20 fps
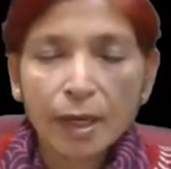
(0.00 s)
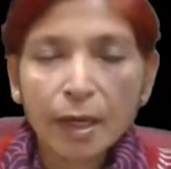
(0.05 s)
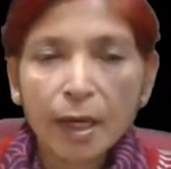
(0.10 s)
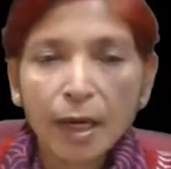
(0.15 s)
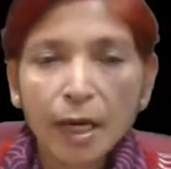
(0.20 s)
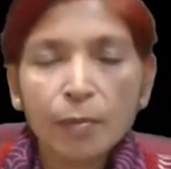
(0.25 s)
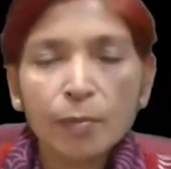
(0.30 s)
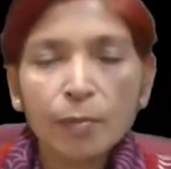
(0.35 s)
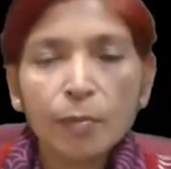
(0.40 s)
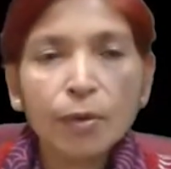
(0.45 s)

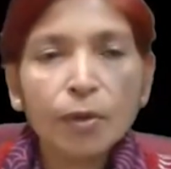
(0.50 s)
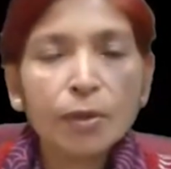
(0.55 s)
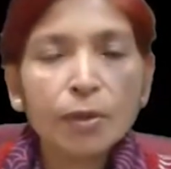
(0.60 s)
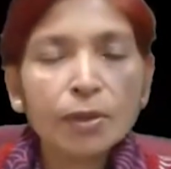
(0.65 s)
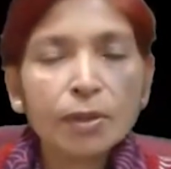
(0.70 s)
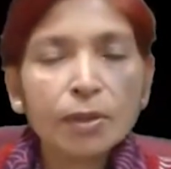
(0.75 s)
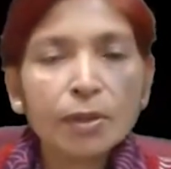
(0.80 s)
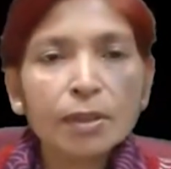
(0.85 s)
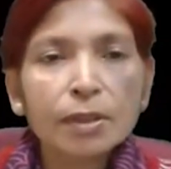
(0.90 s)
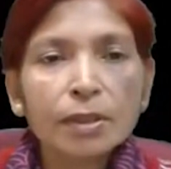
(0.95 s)
and
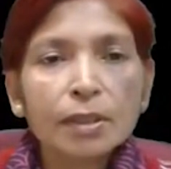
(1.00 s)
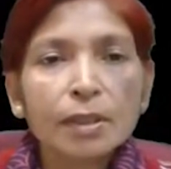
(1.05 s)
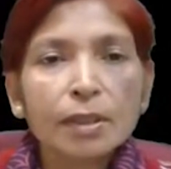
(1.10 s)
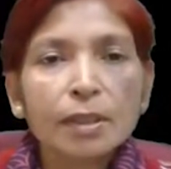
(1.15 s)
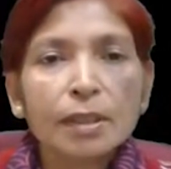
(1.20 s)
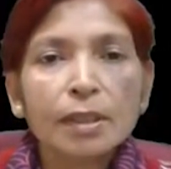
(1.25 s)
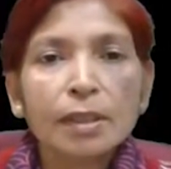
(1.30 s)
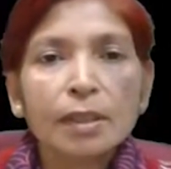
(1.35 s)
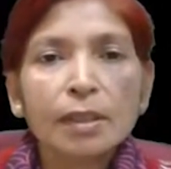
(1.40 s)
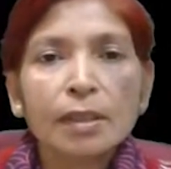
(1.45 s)
both
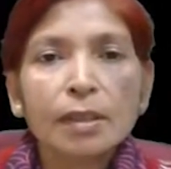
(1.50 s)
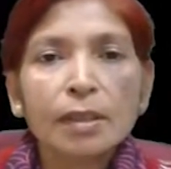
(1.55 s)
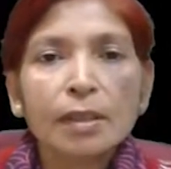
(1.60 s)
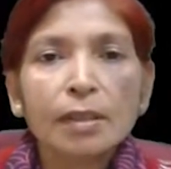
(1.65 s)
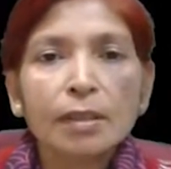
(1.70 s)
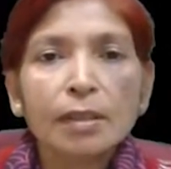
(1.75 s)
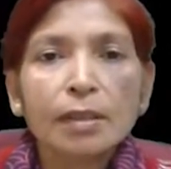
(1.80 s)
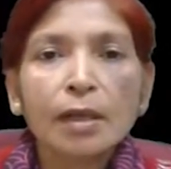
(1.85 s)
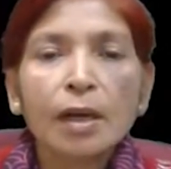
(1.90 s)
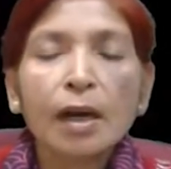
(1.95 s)

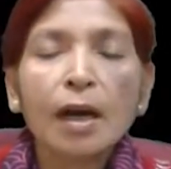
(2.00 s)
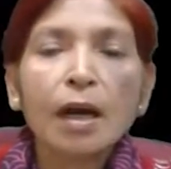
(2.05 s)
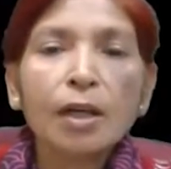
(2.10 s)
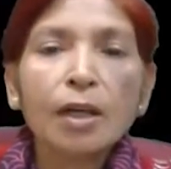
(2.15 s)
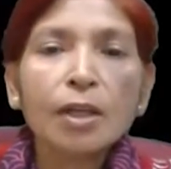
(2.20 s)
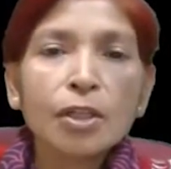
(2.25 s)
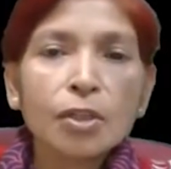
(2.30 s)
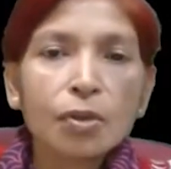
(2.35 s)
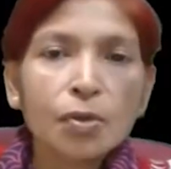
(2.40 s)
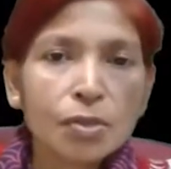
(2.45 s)

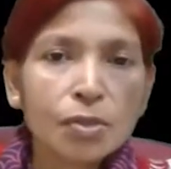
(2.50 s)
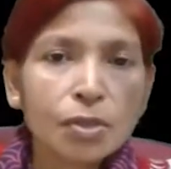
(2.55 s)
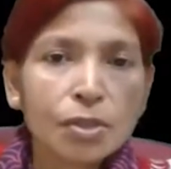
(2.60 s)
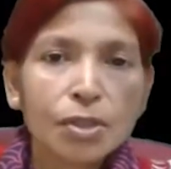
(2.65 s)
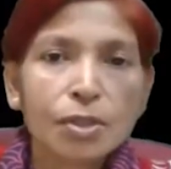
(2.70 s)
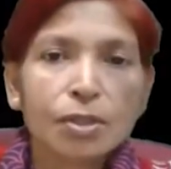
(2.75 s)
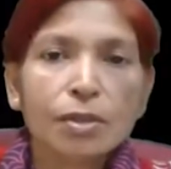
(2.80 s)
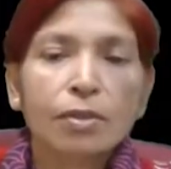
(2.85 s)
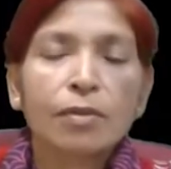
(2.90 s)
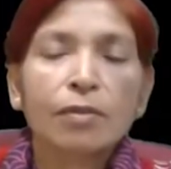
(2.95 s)
are
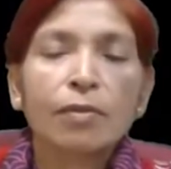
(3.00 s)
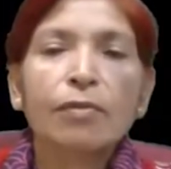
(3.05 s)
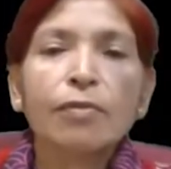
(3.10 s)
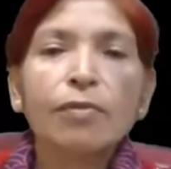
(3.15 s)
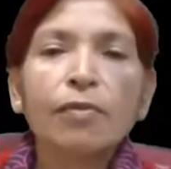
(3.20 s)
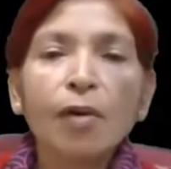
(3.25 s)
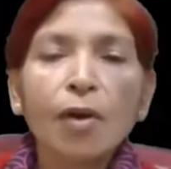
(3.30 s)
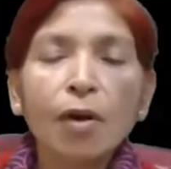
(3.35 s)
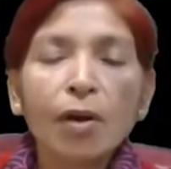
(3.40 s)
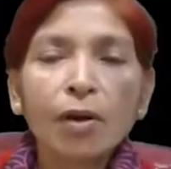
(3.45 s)
used
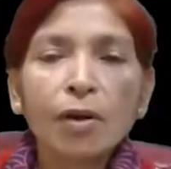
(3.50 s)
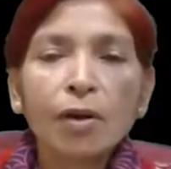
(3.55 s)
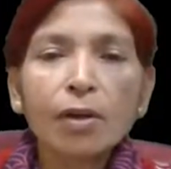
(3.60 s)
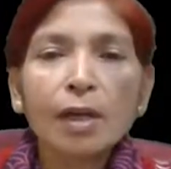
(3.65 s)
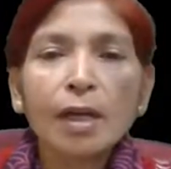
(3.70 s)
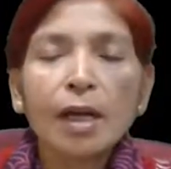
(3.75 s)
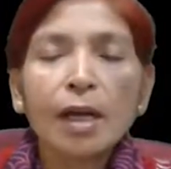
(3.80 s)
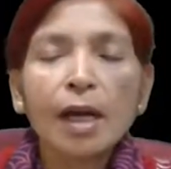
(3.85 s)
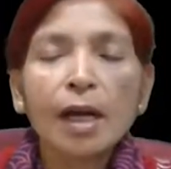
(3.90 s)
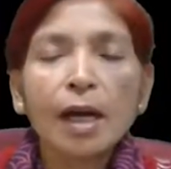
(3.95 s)
for
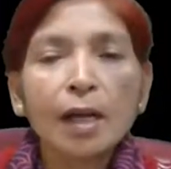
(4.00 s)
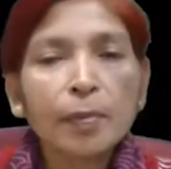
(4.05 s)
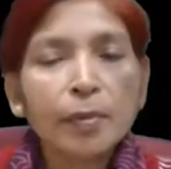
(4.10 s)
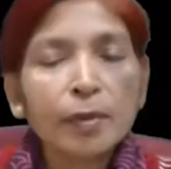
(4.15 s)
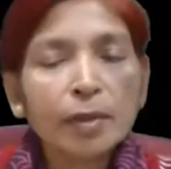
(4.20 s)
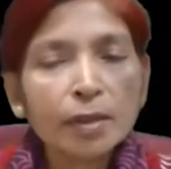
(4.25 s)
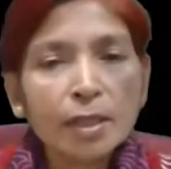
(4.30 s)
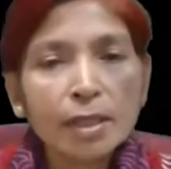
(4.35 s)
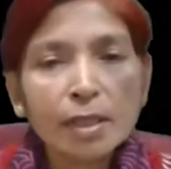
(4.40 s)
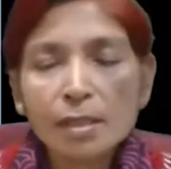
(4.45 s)

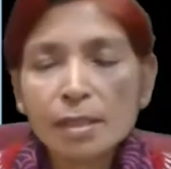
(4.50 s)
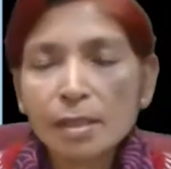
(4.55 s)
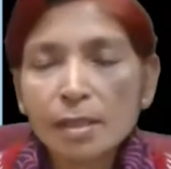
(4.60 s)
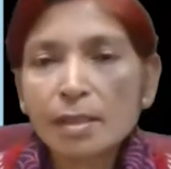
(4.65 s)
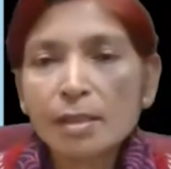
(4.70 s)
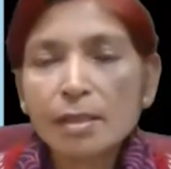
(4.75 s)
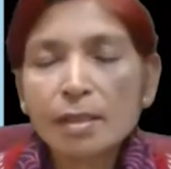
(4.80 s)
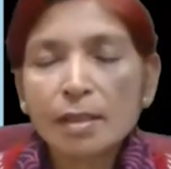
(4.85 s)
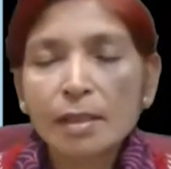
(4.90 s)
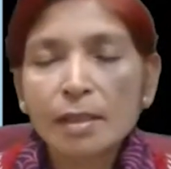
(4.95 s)

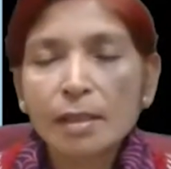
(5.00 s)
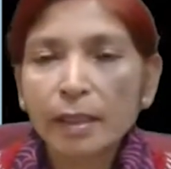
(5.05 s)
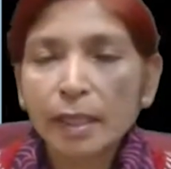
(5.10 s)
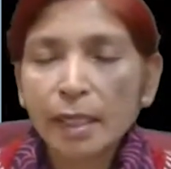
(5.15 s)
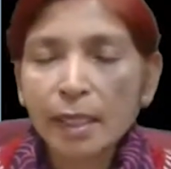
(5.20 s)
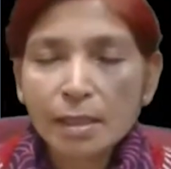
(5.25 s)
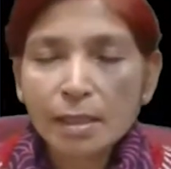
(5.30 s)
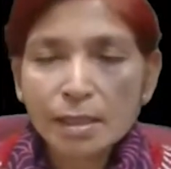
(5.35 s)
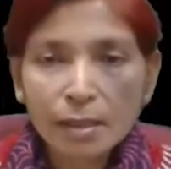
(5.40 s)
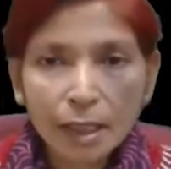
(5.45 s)
hypothesis
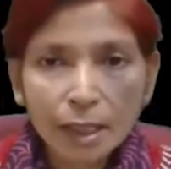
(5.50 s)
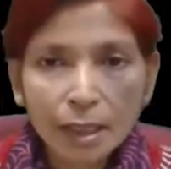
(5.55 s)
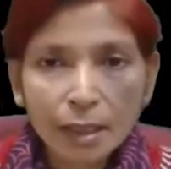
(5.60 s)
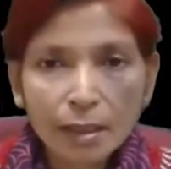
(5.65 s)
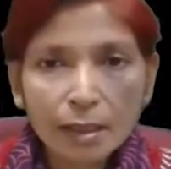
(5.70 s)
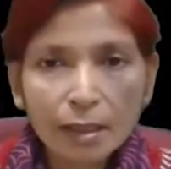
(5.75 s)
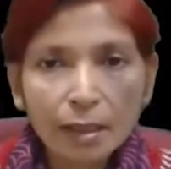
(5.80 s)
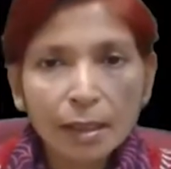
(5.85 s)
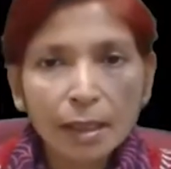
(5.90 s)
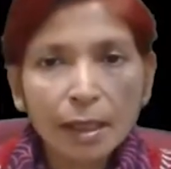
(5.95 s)
testing
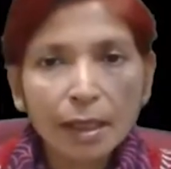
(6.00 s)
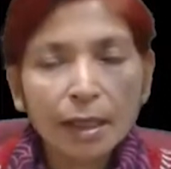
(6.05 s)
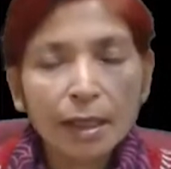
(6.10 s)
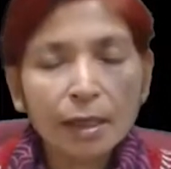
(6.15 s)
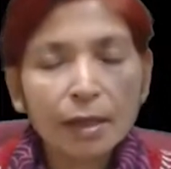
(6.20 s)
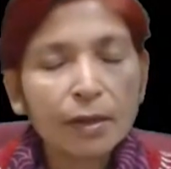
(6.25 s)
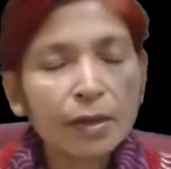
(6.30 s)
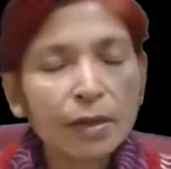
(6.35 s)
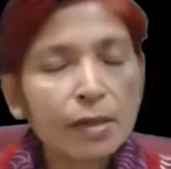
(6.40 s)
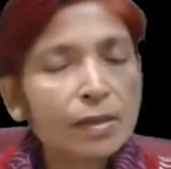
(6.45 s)

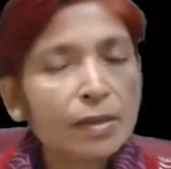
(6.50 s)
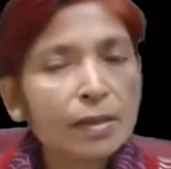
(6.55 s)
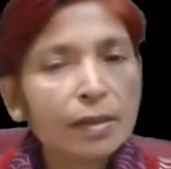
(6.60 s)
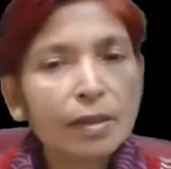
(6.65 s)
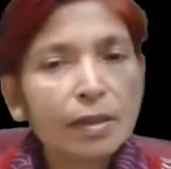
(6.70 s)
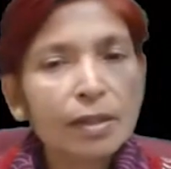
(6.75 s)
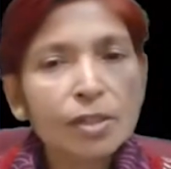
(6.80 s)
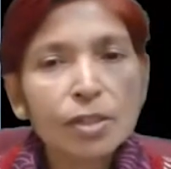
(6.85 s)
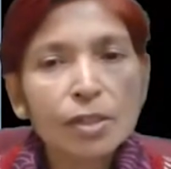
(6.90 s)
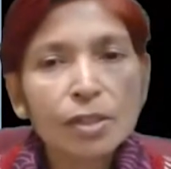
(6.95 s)
in
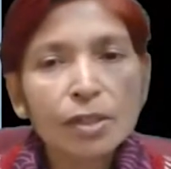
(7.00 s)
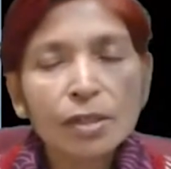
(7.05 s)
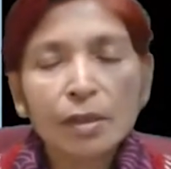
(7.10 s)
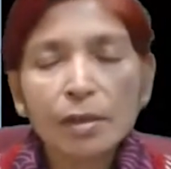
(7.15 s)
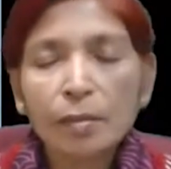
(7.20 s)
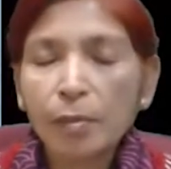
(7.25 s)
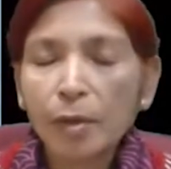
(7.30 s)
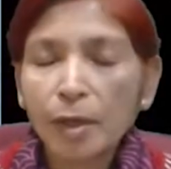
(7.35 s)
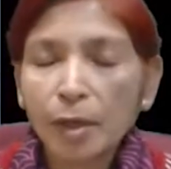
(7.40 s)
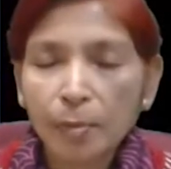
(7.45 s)
research
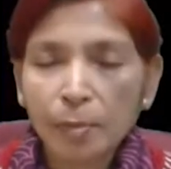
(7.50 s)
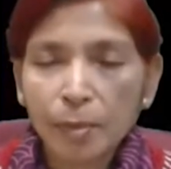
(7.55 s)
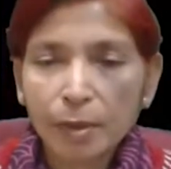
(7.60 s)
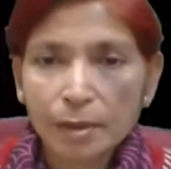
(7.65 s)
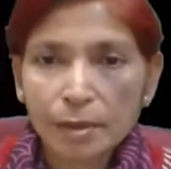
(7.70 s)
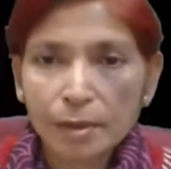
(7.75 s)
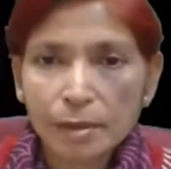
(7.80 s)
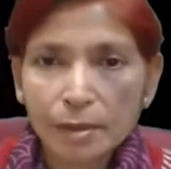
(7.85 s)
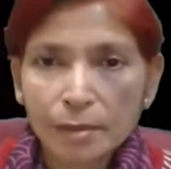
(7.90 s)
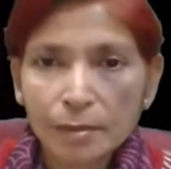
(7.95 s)

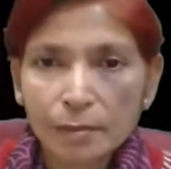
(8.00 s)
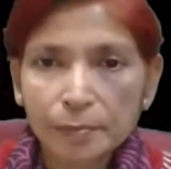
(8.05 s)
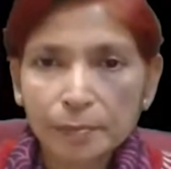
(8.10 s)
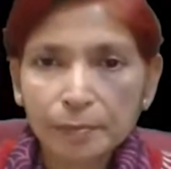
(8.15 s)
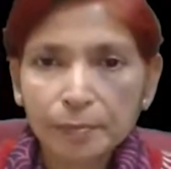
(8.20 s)
purpose.